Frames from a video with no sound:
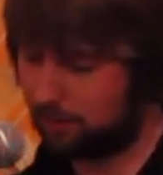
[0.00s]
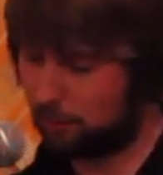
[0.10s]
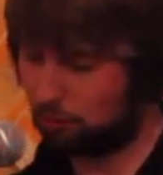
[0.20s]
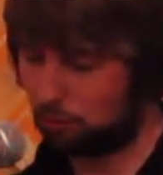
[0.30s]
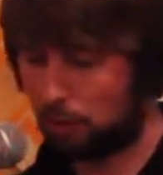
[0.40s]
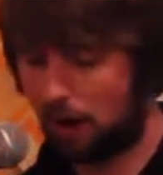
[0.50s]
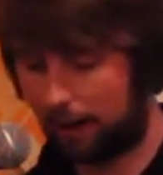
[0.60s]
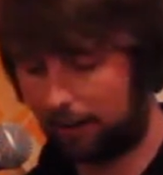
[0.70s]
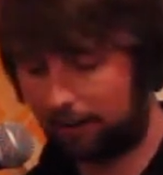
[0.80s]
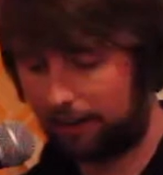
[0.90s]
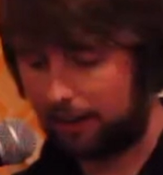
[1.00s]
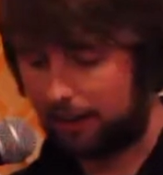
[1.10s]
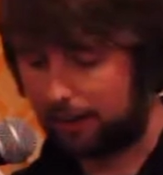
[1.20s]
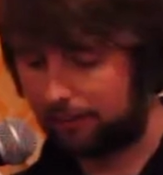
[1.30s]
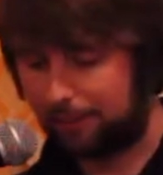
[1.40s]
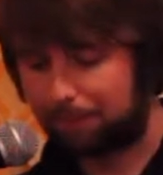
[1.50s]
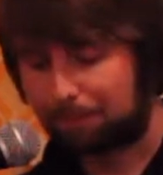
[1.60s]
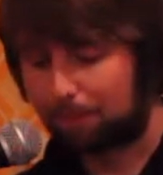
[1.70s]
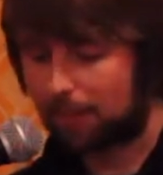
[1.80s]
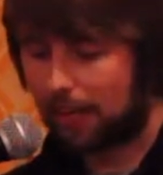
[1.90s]
soon grew higher. You see,
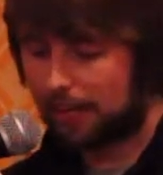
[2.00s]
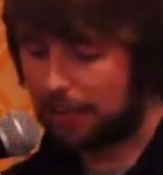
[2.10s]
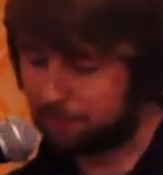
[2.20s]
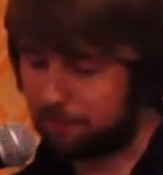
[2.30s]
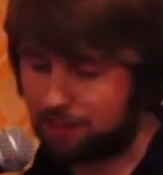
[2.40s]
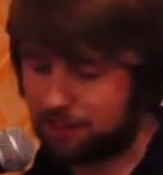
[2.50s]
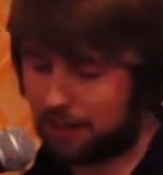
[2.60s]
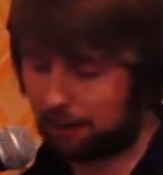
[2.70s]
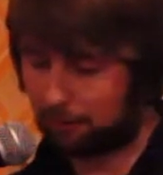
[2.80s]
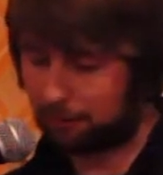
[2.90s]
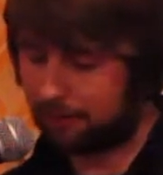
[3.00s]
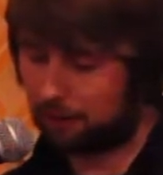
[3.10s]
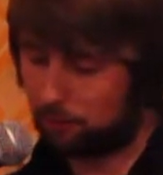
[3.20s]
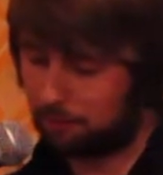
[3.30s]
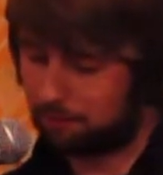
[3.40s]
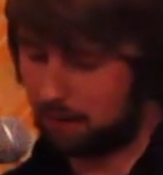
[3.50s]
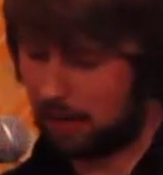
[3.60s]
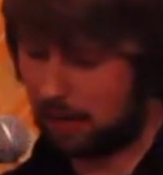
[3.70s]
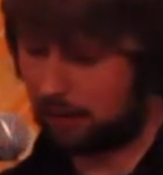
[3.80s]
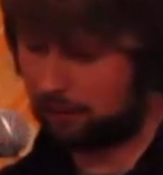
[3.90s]
each missionary was sent up
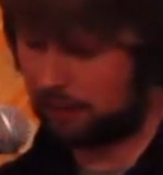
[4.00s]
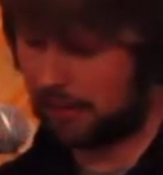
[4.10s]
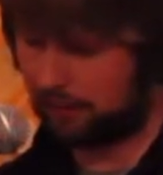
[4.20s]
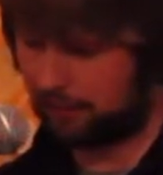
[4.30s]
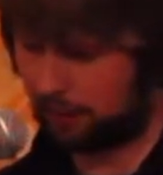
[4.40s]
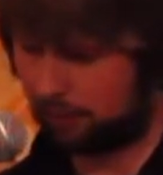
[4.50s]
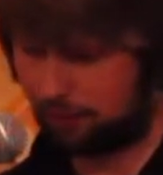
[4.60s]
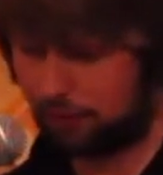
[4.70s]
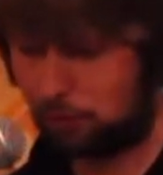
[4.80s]
to the end of the universe